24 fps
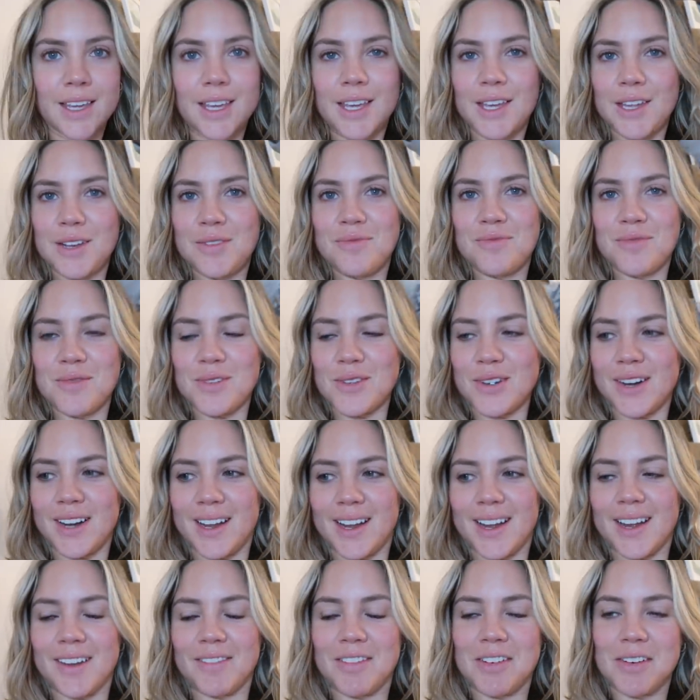Good
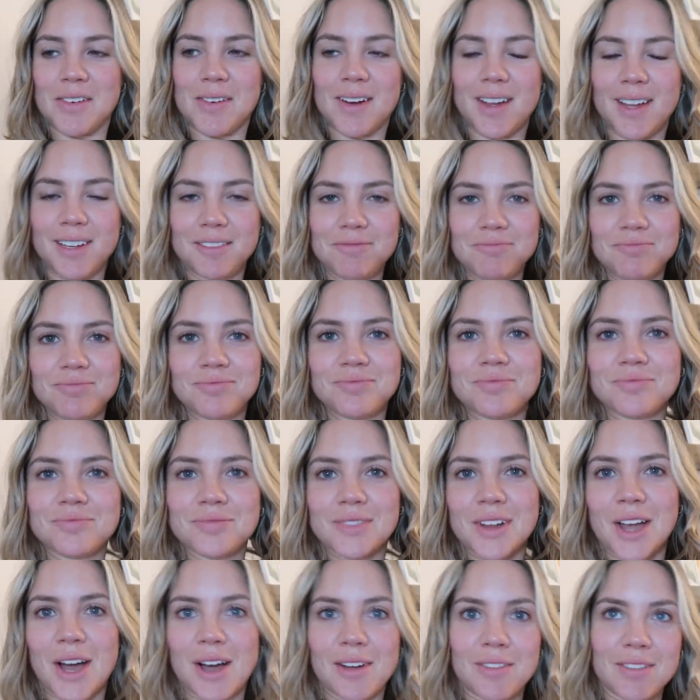morning, everyone.
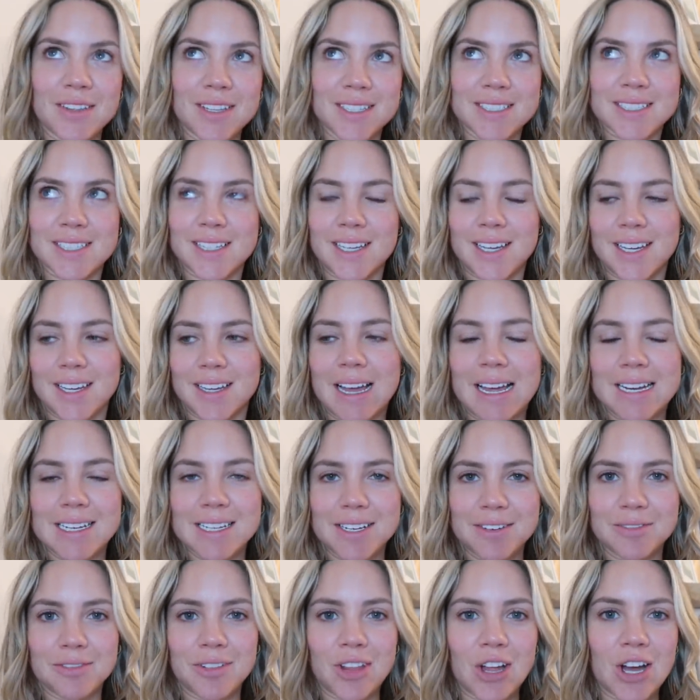Obviously, I
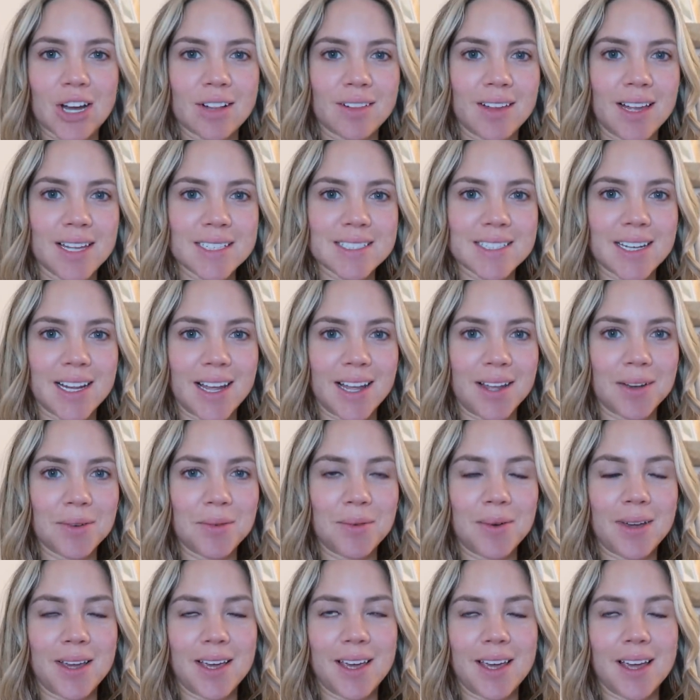didn't vlog last night.
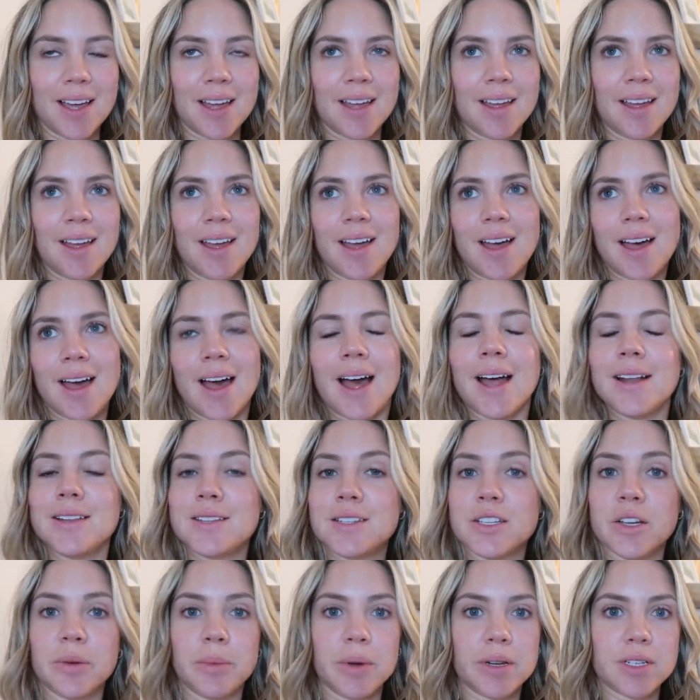We had
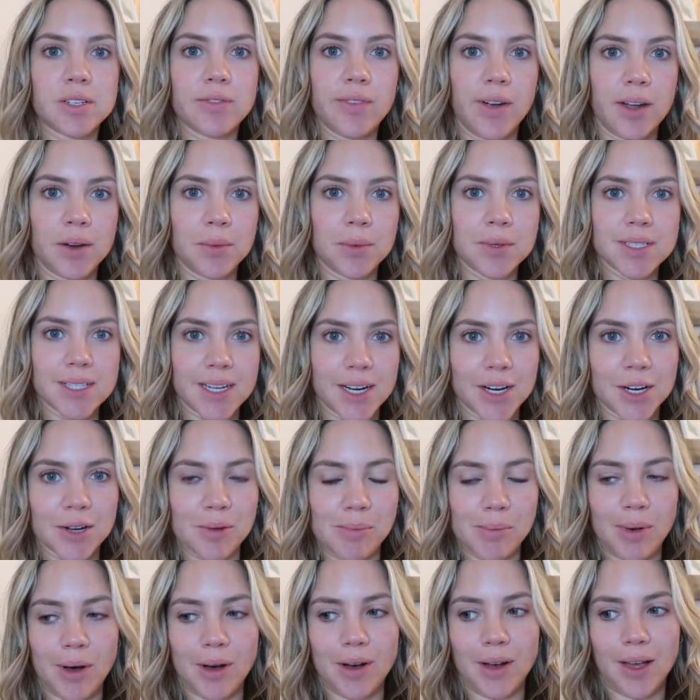so much fun with Sarah
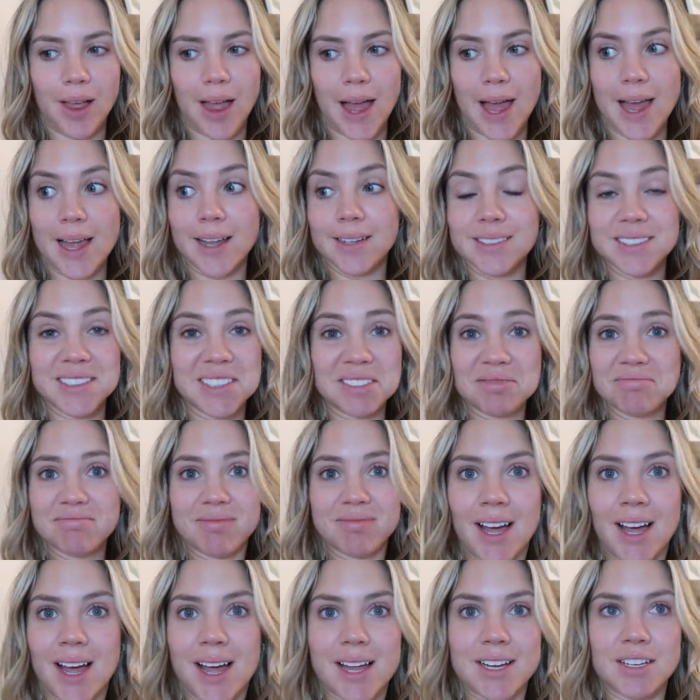and Paul, and
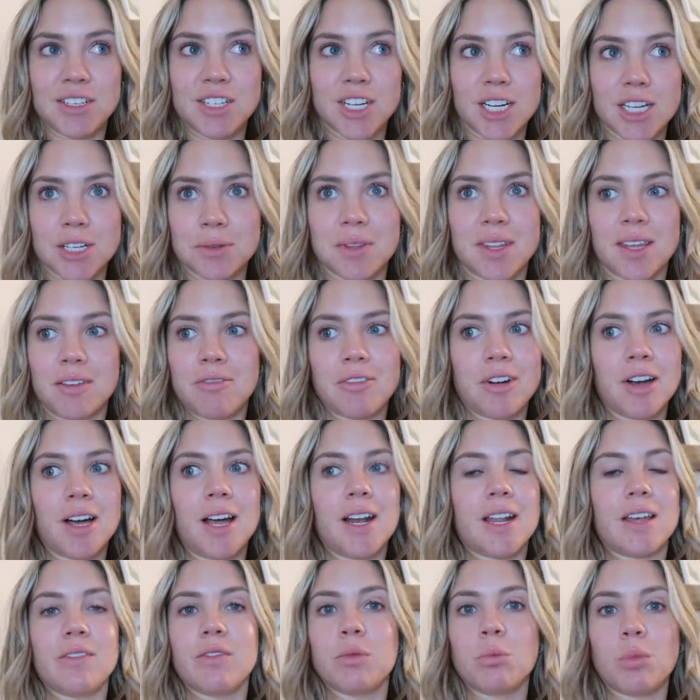I genuinely
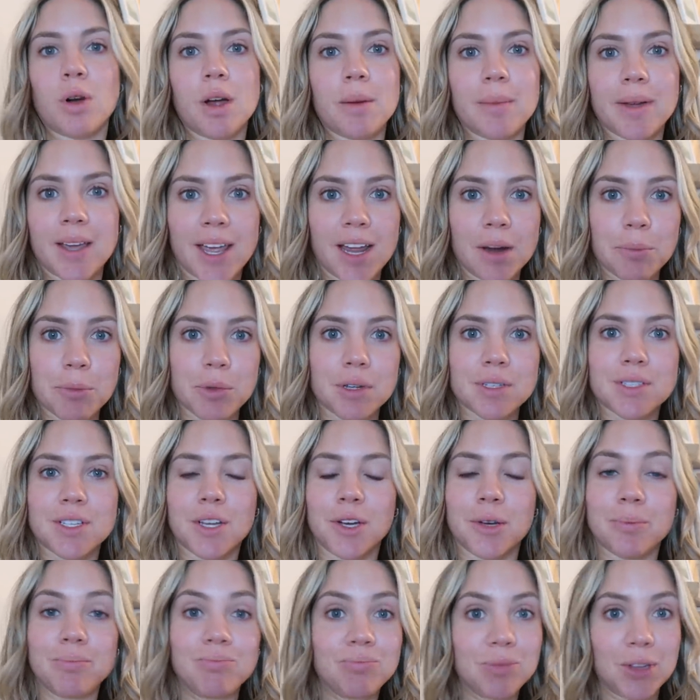forgot I even brought my camera,
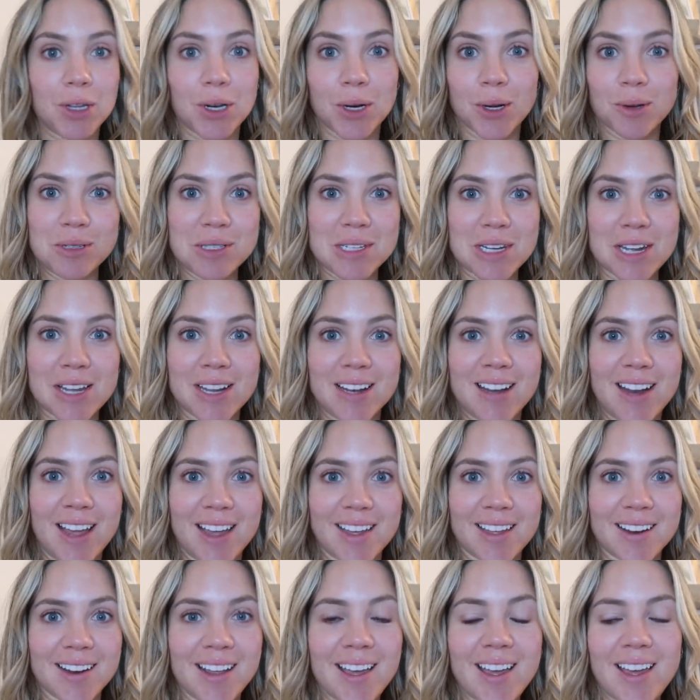so you know, it was a good
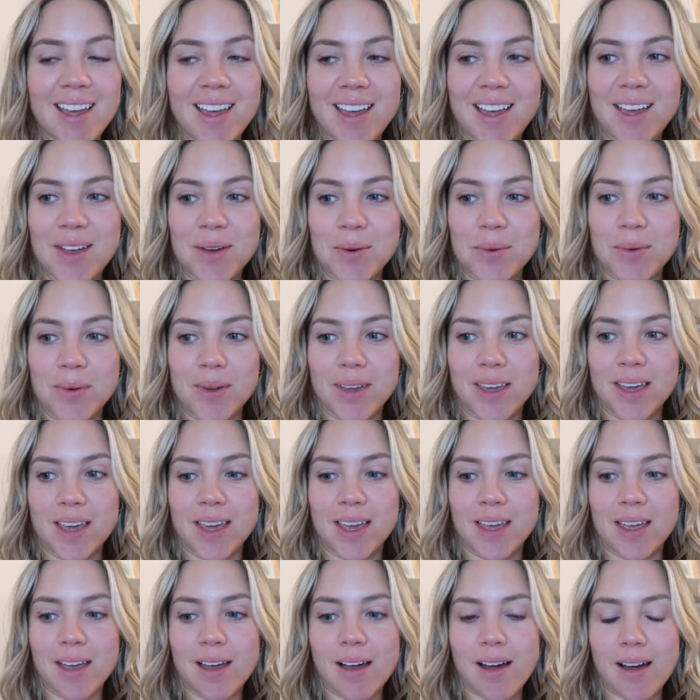night.
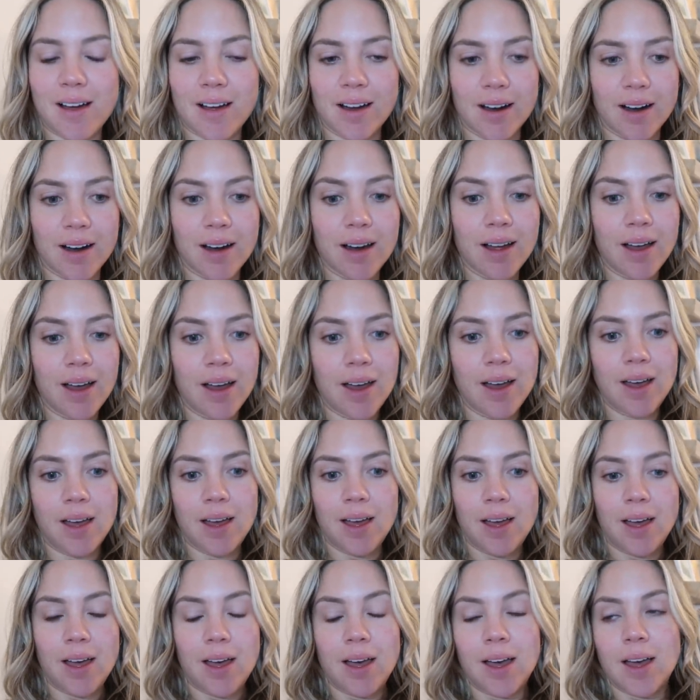We are
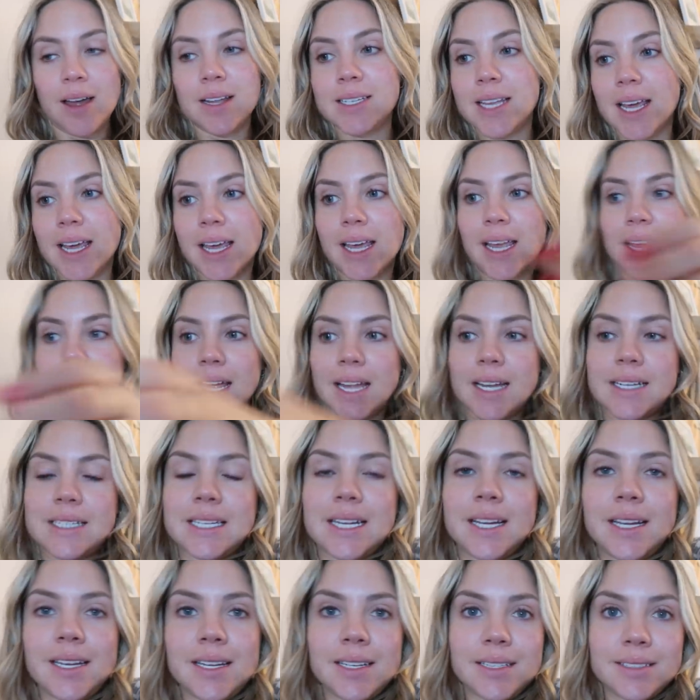taking it
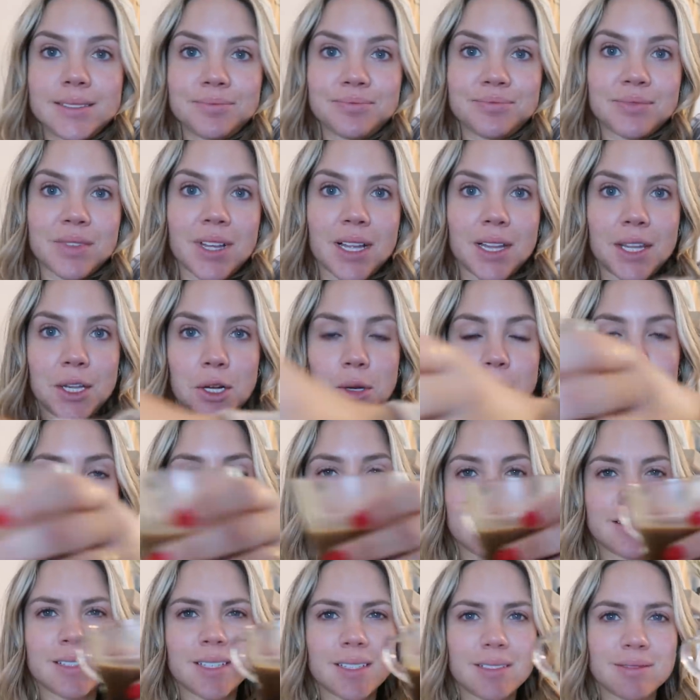a little
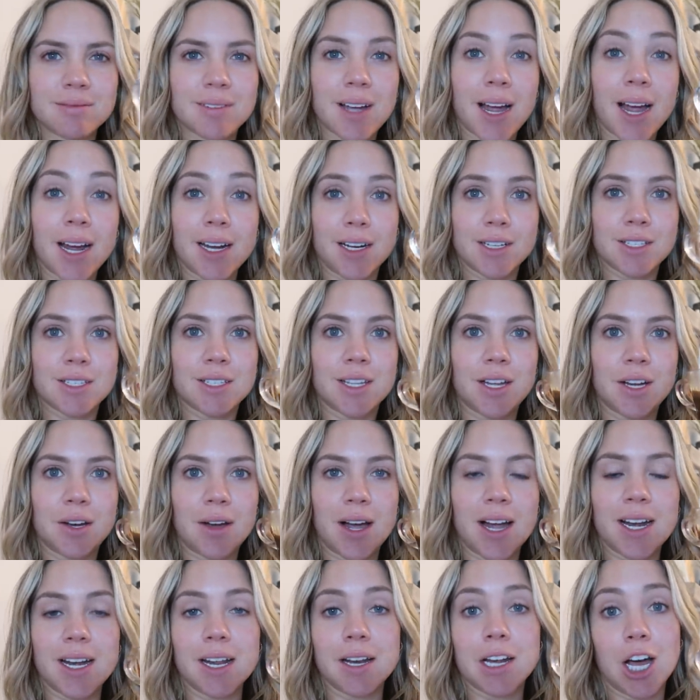bit kind of slow.
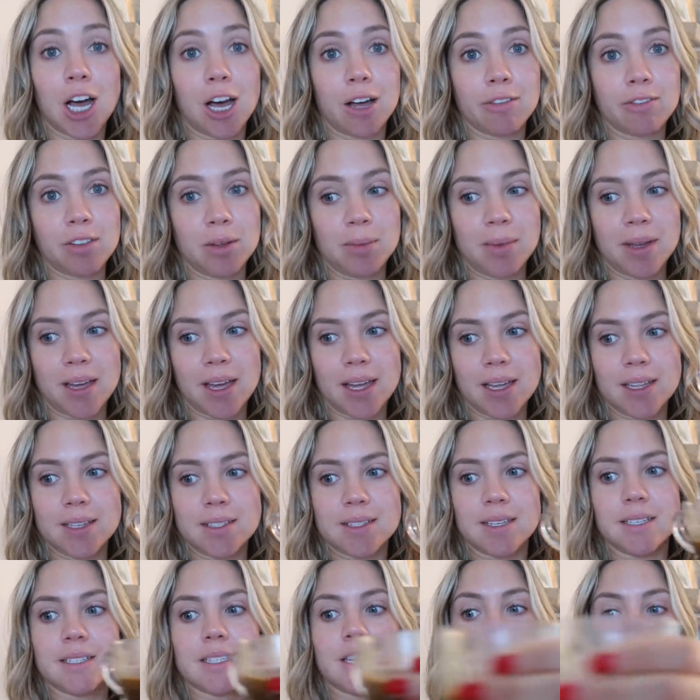I need coffee
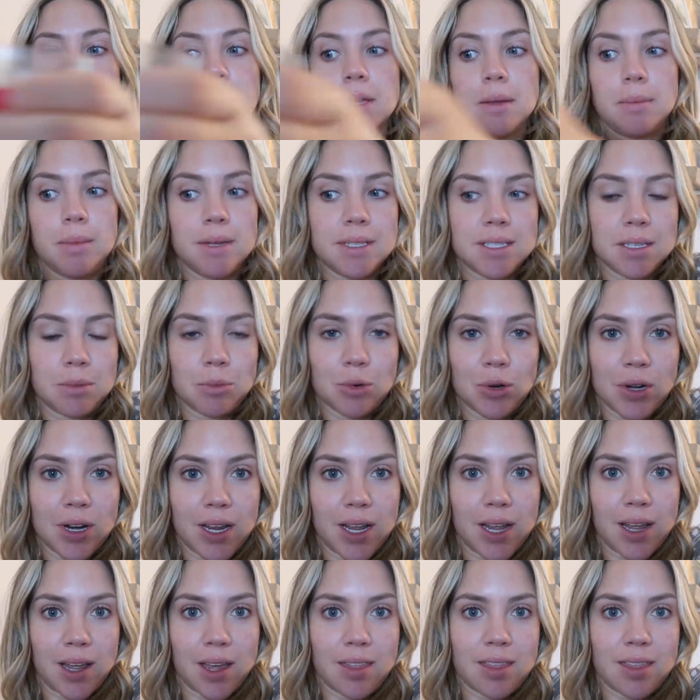because it's gonna be a busy morning.